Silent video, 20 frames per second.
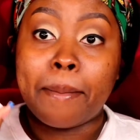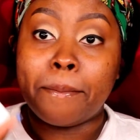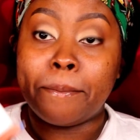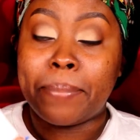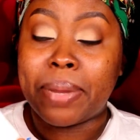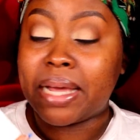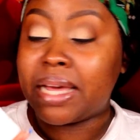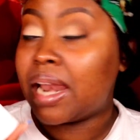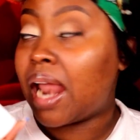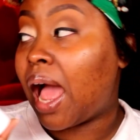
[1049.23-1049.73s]

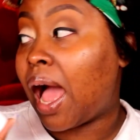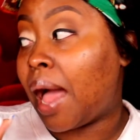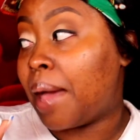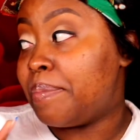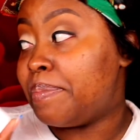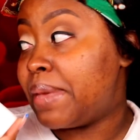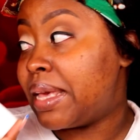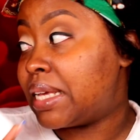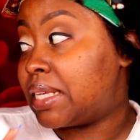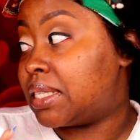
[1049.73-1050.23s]
But I
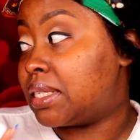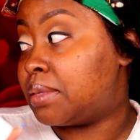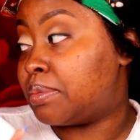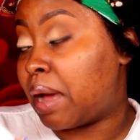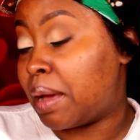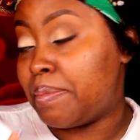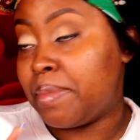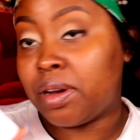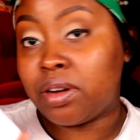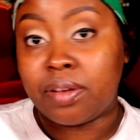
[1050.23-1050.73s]
mix my
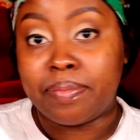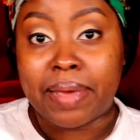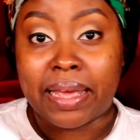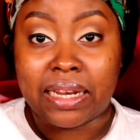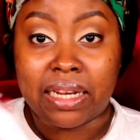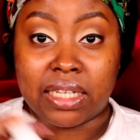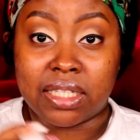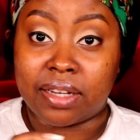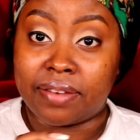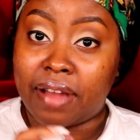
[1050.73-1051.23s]
milk and
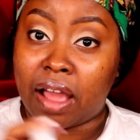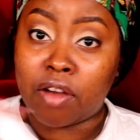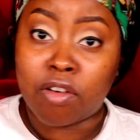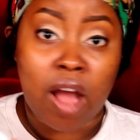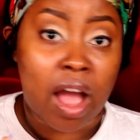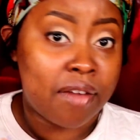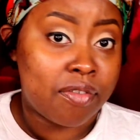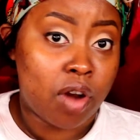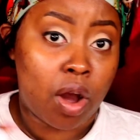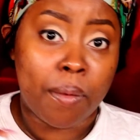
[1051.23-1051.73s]
magnesia.
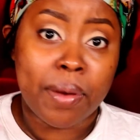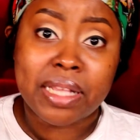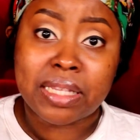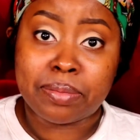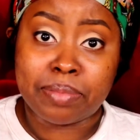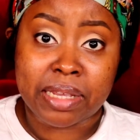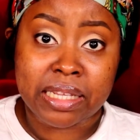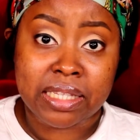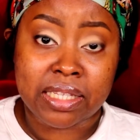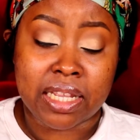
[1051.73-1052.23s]
I've always
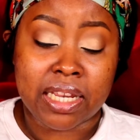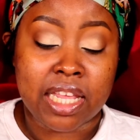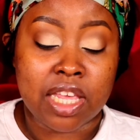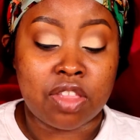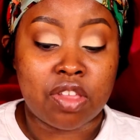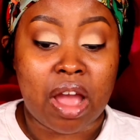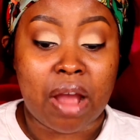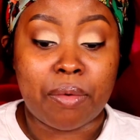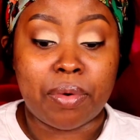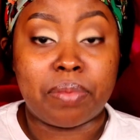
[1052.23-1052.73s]
mixed it.
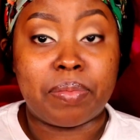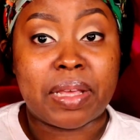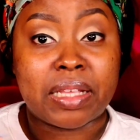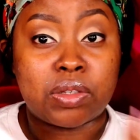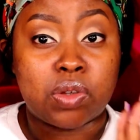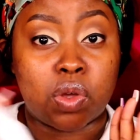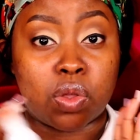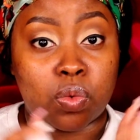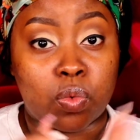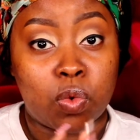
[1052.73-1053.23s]
Either I would mix
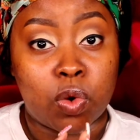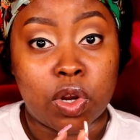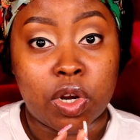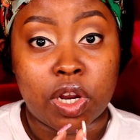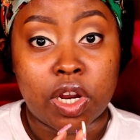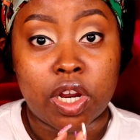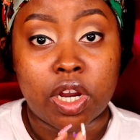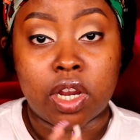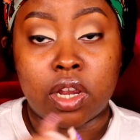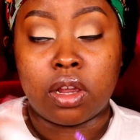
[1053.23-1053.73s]
it with
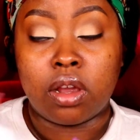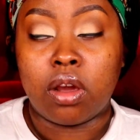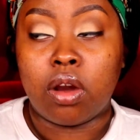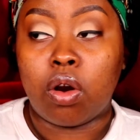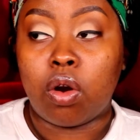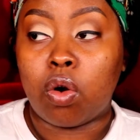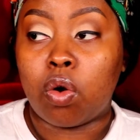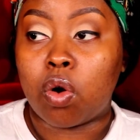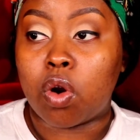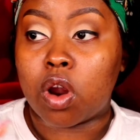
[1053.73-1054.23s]
water,
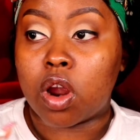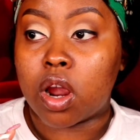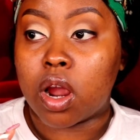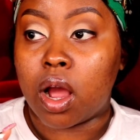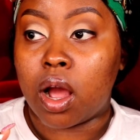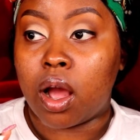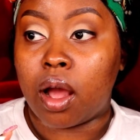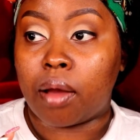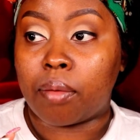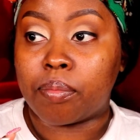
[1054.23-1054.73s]
or
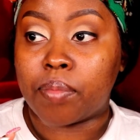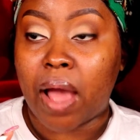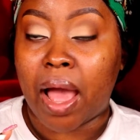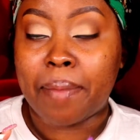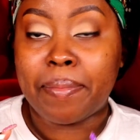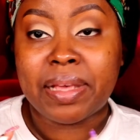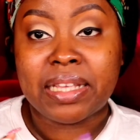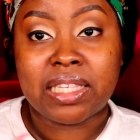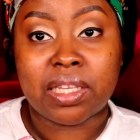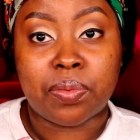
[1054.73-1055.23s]
I
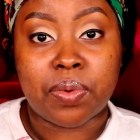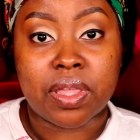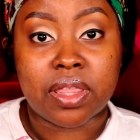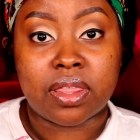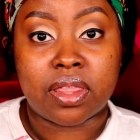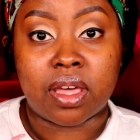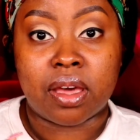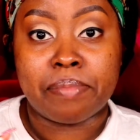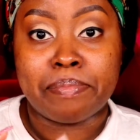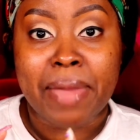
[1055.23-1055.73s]
mix it with
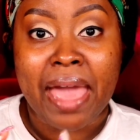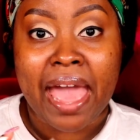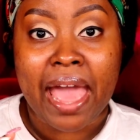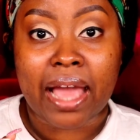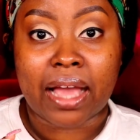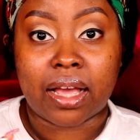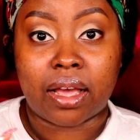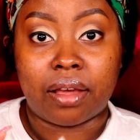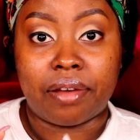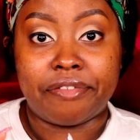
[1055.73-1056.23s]
the
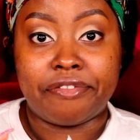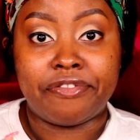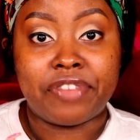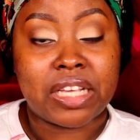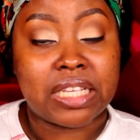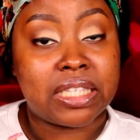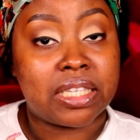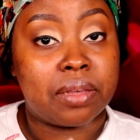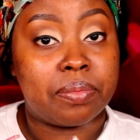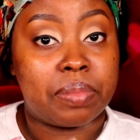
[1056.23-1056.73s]
MAC
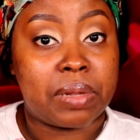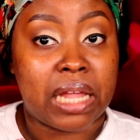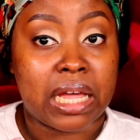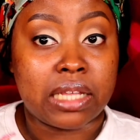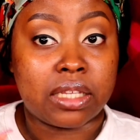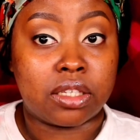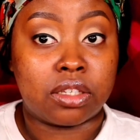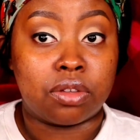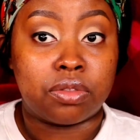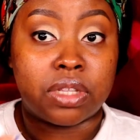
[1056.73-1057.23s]
Fix It
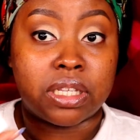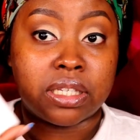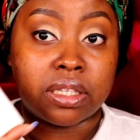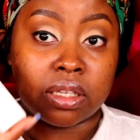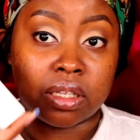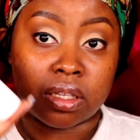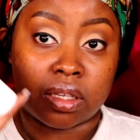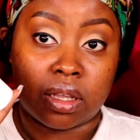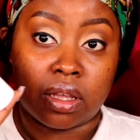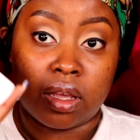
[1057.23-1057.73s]
Plus. So this
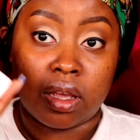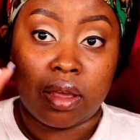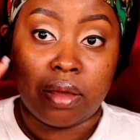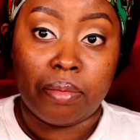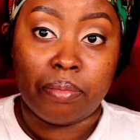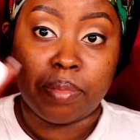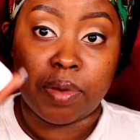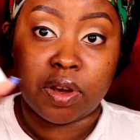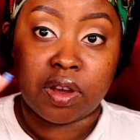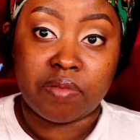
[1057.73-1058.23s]
is
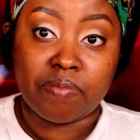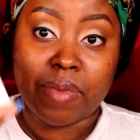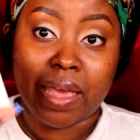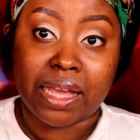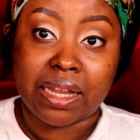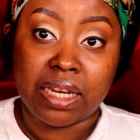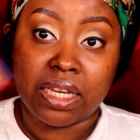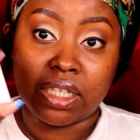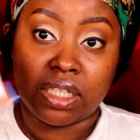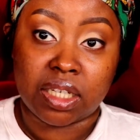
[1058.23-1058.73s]
milk of
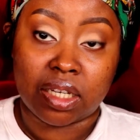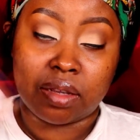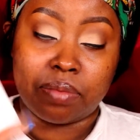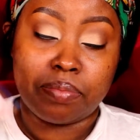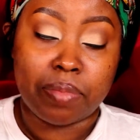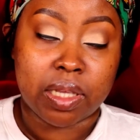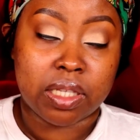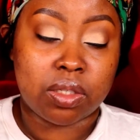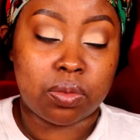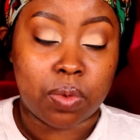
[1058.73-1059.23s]
magnesia
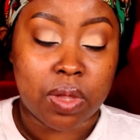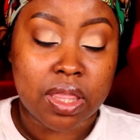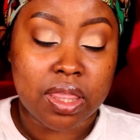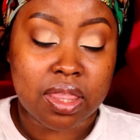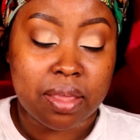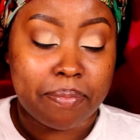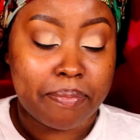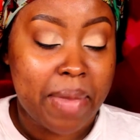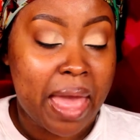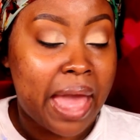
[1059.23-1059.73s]
mixed with
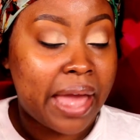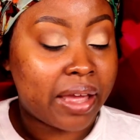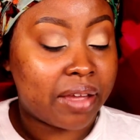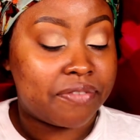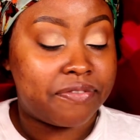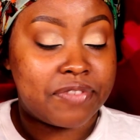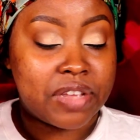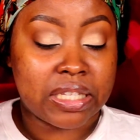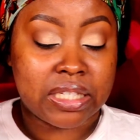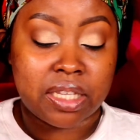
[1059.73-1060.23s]
the MAC
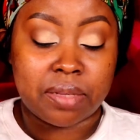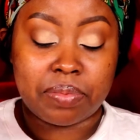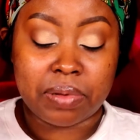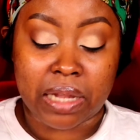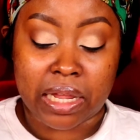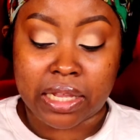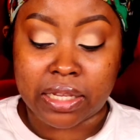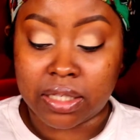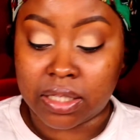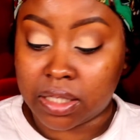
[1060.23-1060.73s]
Fix It
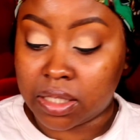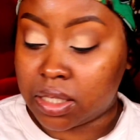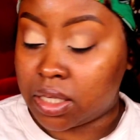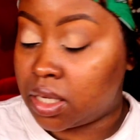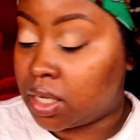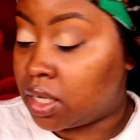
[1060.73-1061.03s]
Plus.